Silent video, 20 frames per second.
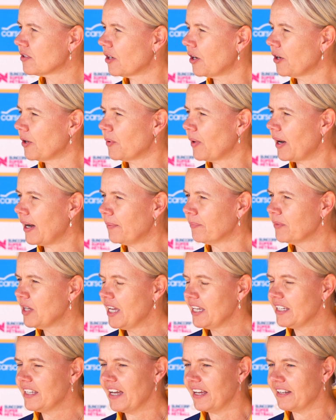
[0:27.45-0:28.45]
So, um,
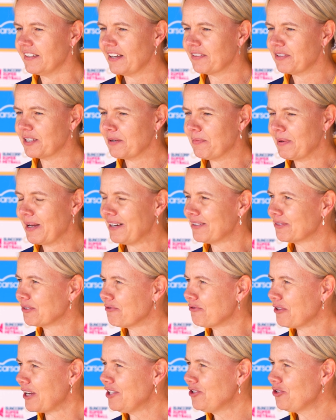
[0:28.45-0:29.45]
yeah, nothing about
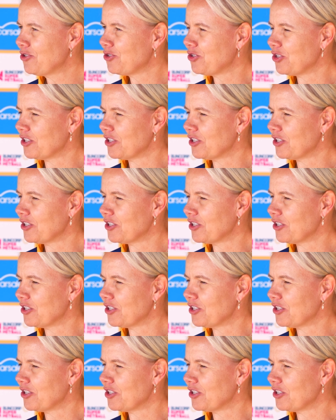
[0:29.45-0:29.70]
revenge.